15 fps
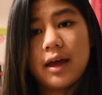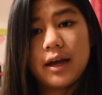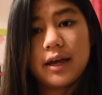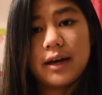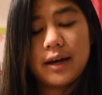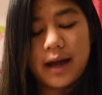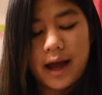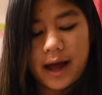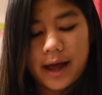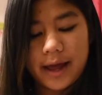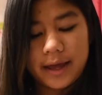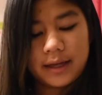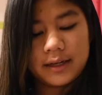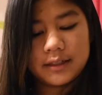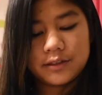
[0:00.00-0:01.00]
And
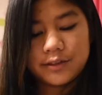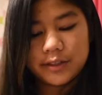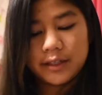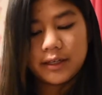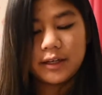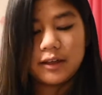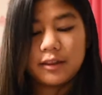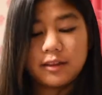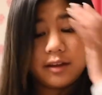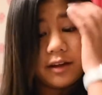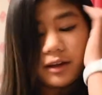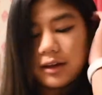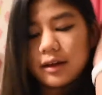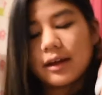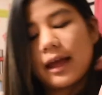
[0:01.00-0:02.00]
I did
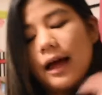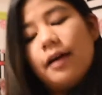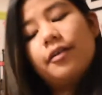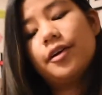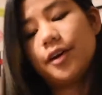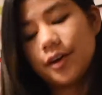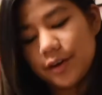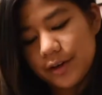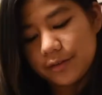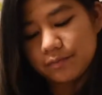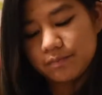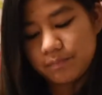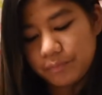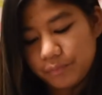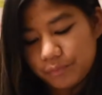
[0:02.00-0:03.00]
the calendar
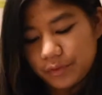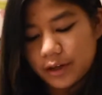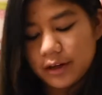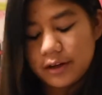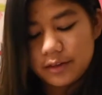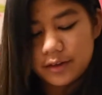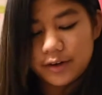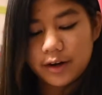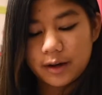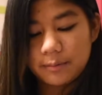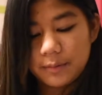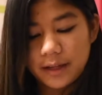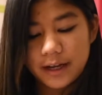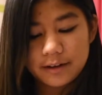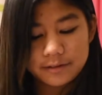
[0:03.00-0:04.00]
in the top
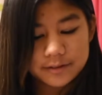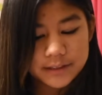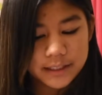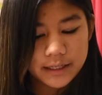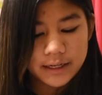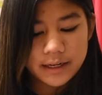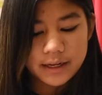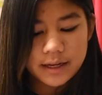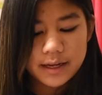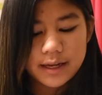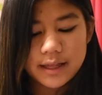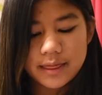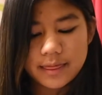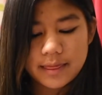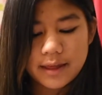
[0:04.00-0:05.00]
left,
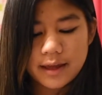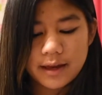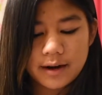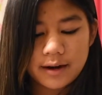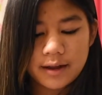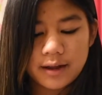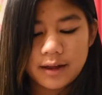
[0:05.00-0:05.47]
and then